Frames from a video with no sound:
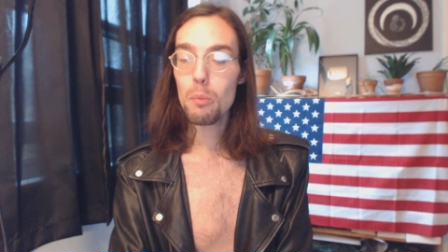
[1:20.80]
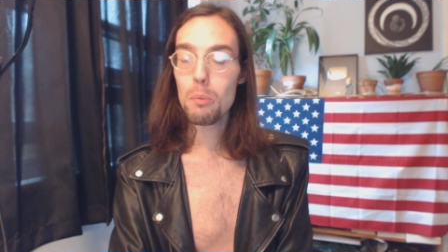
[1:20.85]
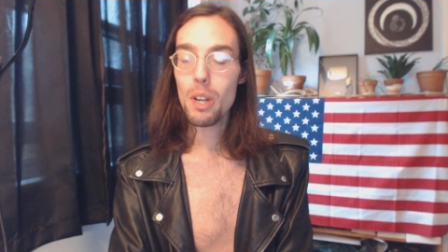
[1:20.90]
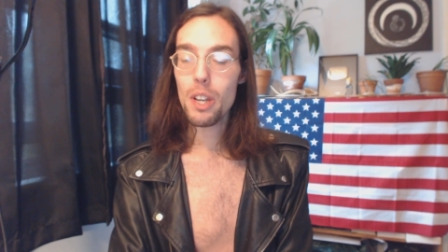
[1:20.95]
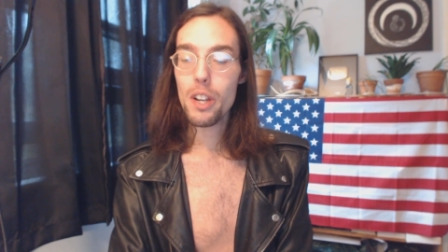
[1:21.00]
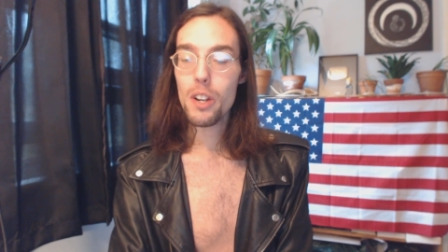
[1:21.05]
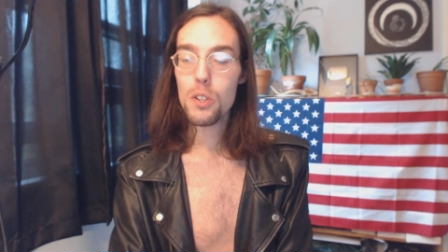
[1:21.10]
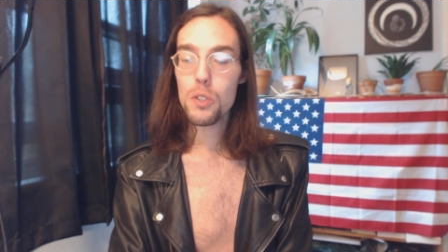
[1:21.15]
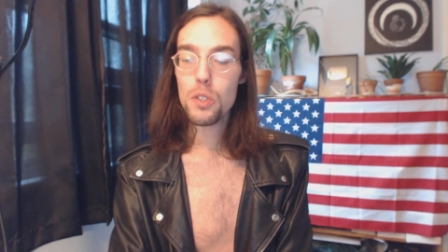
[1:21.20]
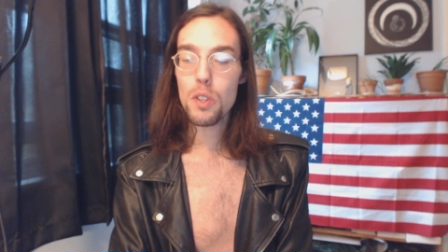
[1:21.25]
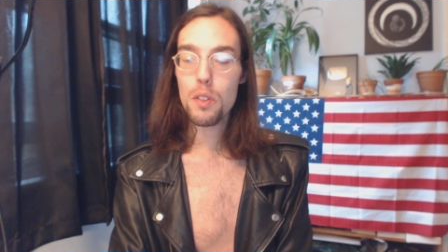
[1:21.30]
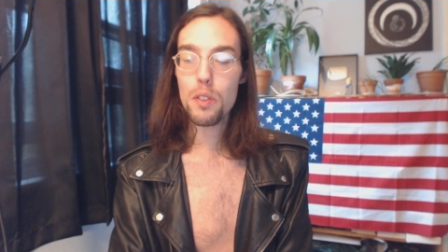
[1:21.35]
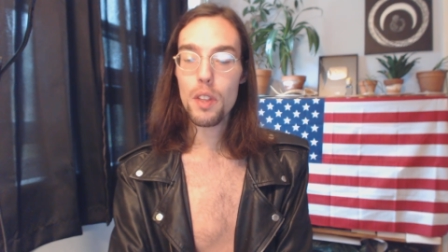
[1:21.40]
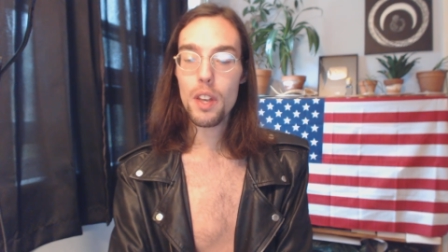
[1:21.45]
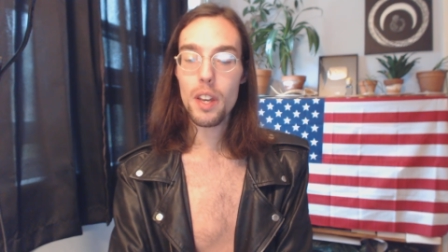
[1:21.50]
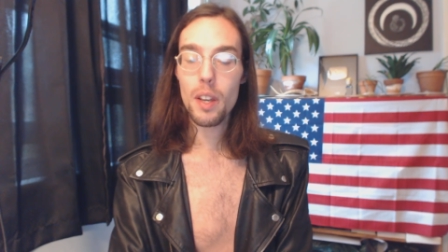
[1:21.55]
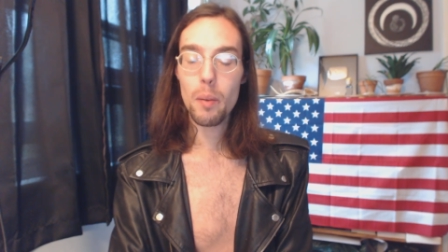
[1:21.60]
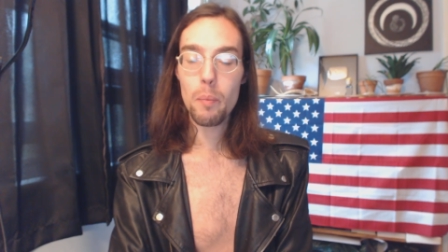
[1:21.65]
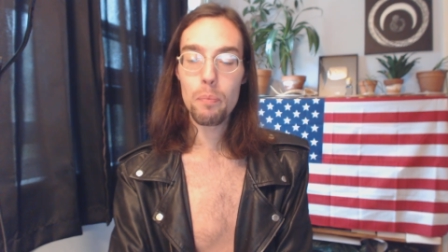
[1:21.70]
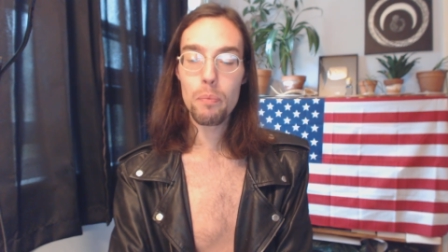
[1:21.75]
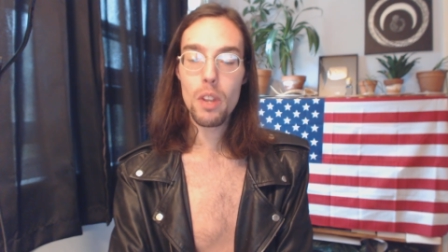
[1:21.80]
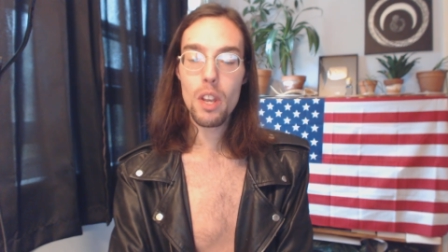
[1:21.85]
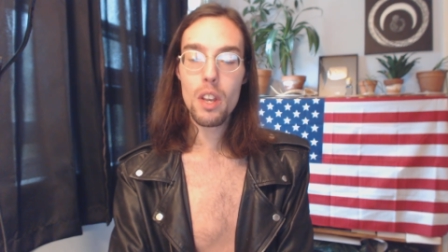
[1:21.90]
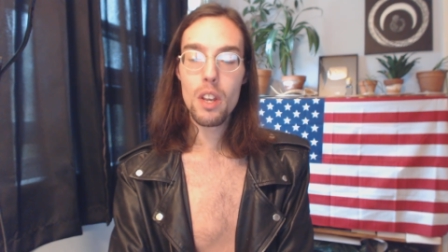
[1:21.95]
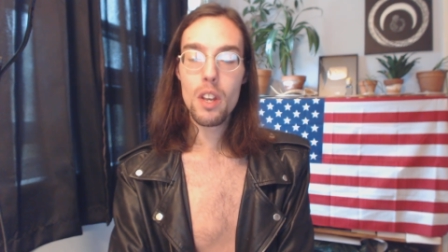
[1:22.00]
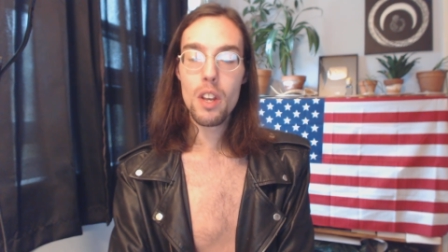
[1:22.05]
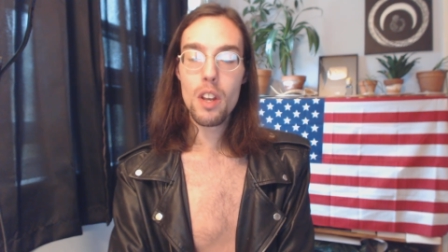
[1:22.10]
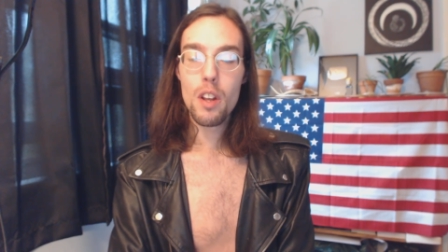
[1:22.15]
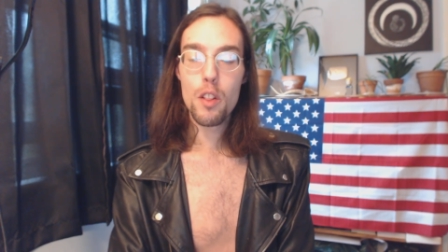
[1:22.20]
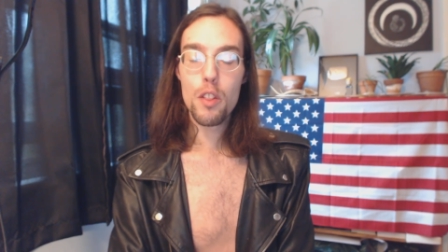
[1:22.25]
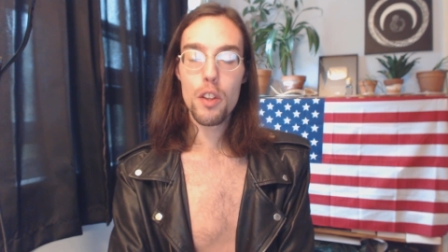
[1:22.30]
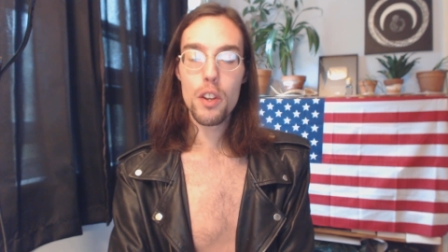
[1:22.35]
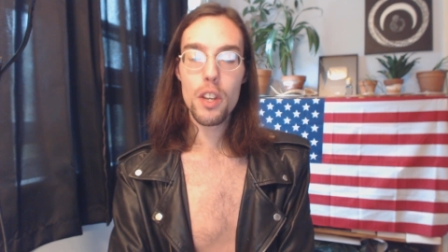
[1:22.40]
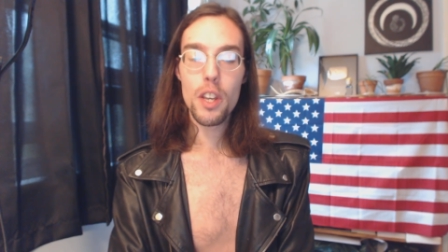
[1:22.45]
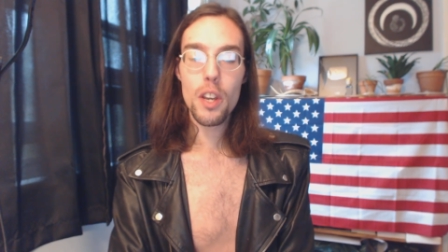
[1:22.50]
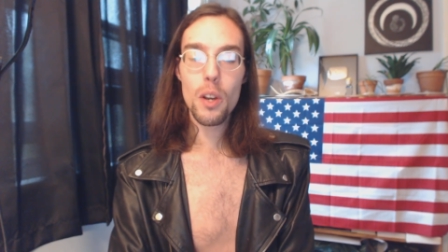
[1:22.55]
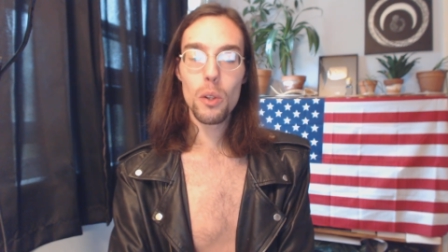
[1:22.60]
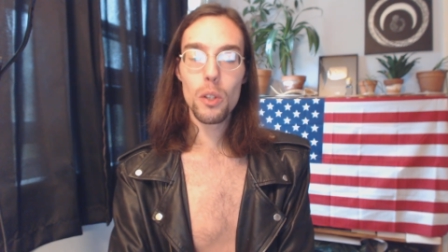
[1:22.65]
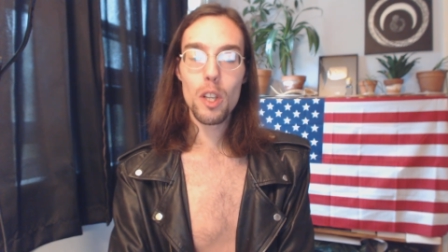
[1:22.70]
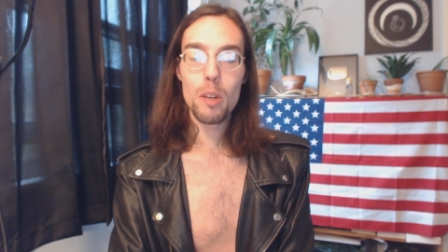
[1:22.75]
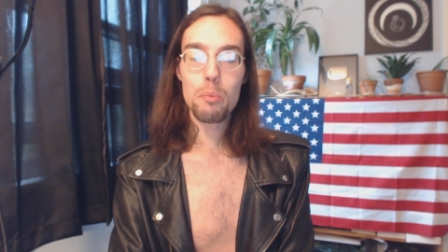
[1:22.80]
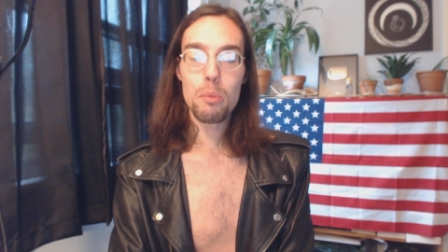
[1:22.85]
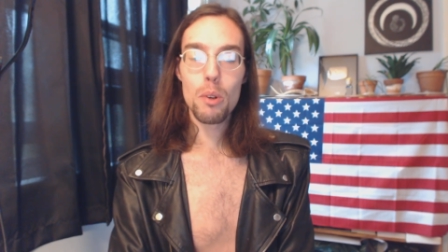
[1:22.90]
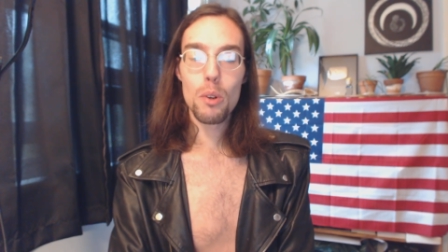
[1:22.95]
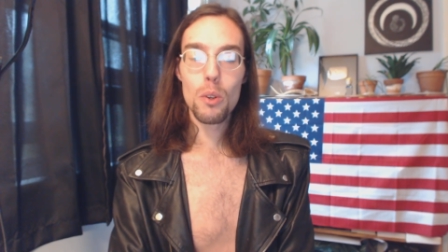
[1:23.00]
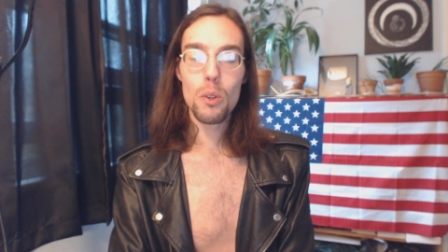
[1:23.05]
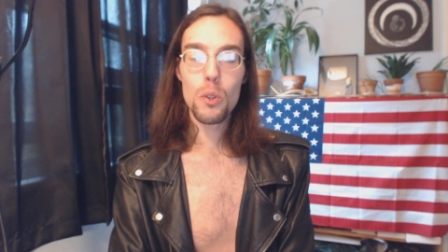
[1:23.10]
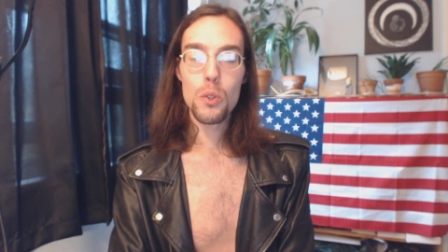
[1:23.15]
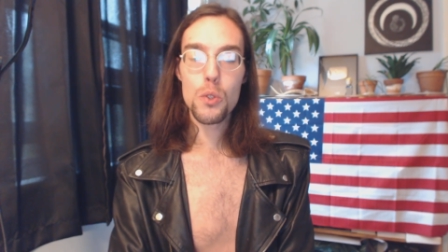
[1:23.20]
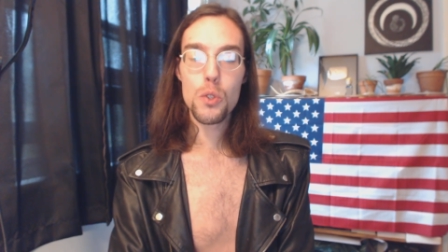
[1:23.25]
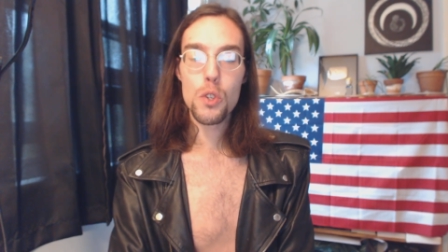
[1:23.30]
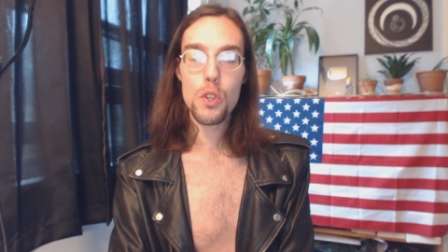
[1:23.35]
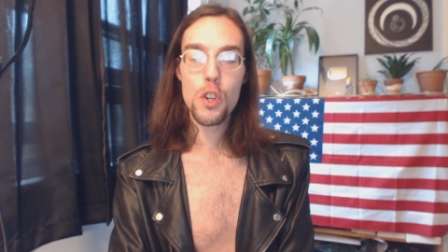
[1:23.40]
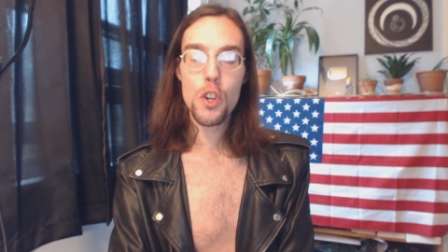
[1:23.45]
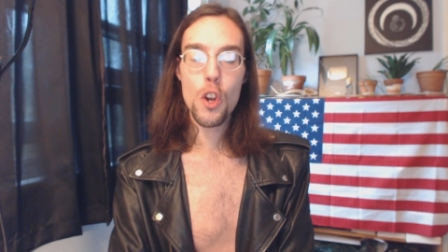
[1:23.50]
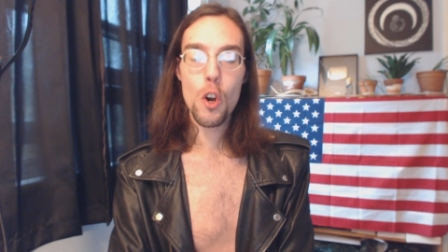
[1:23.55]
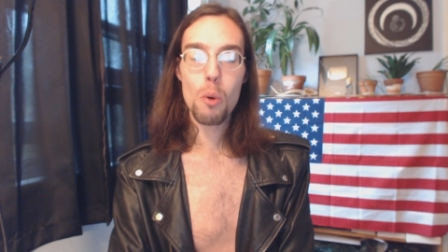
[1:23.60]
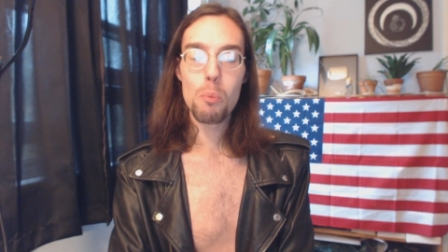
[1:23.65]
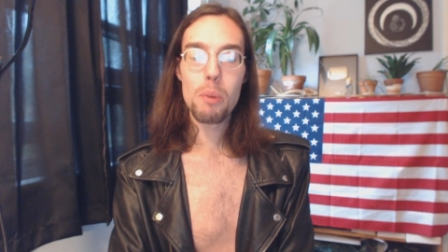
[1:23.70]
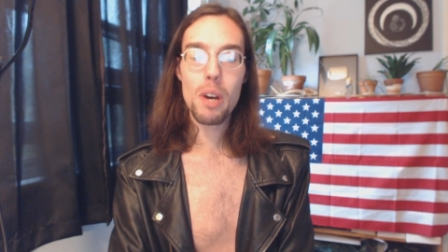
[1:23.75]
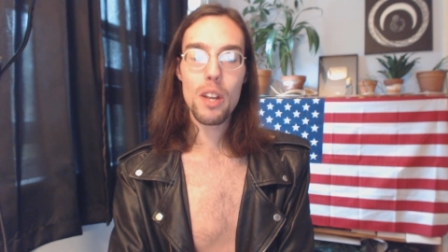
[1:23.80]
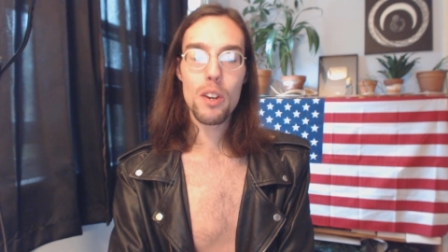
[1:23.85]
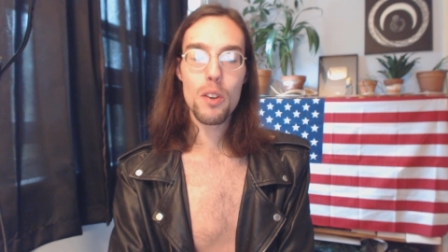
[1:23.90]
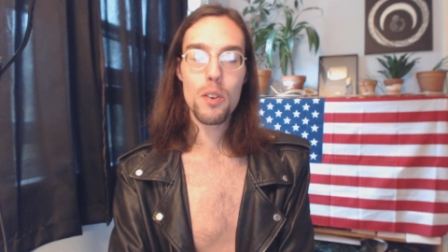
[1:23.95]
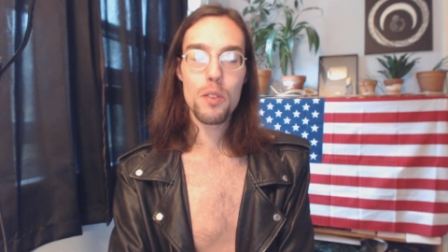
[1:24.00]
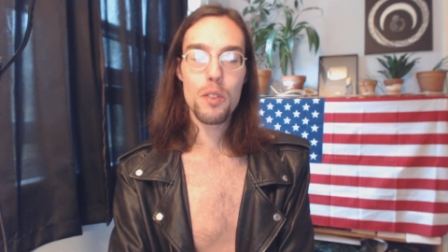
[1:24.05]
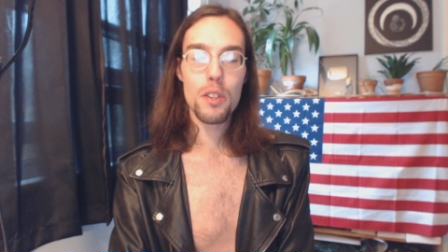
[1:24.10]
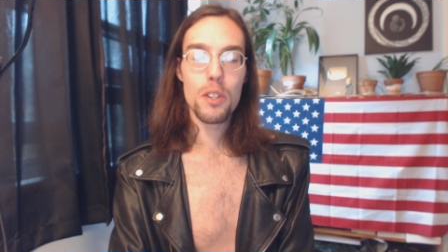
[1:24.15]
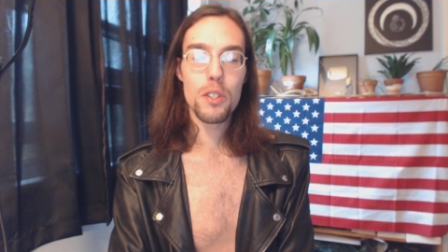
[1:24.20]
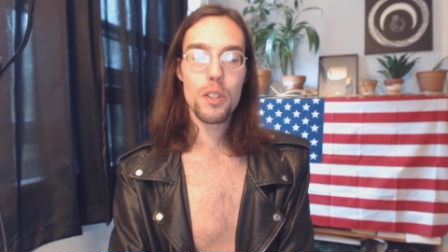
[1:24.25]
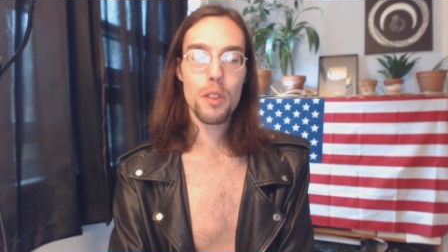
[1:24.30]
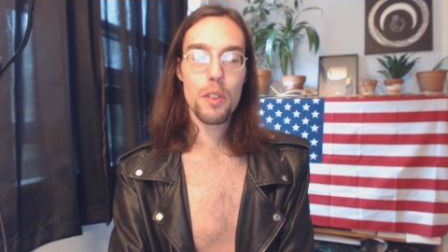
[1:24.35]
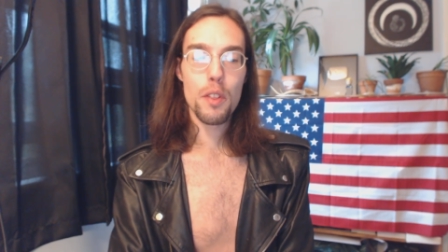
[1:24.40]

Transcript: But here's the thing the neoliberals know better than to